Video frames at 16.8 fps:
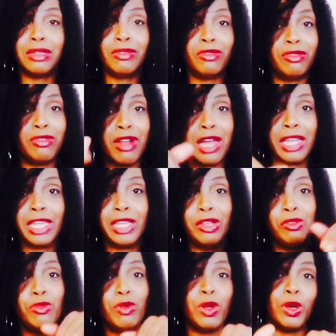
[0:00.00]

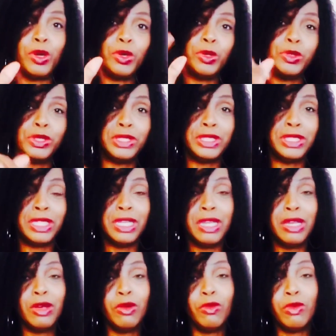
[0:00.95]
rocky roads
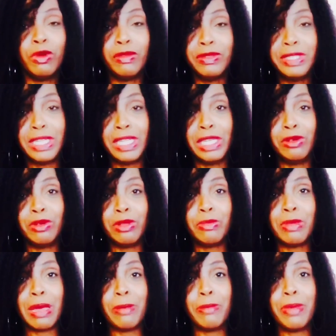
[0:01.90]
with dealing
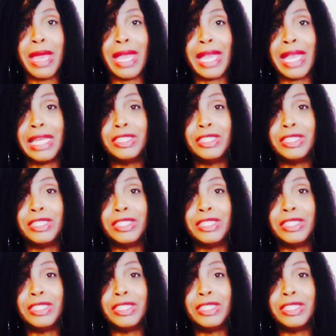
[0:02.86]
with my back.